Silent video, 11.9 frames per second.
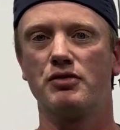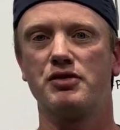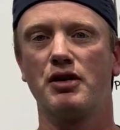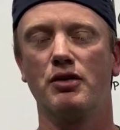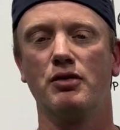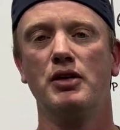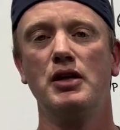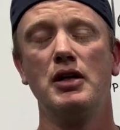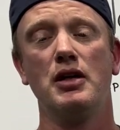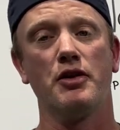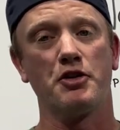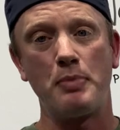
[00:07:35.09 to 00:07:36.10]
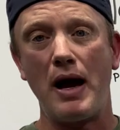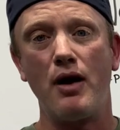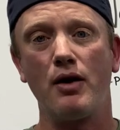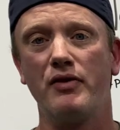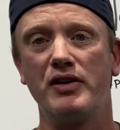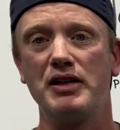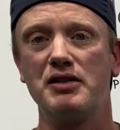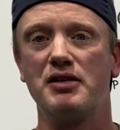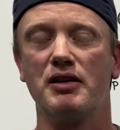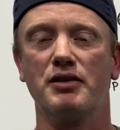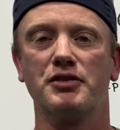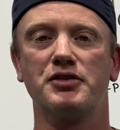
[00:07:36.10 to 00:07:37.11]
So there's power in the
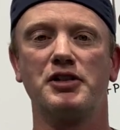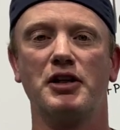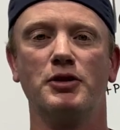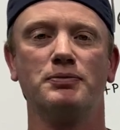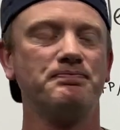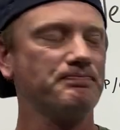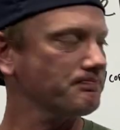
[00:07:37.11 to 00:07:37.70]
details. So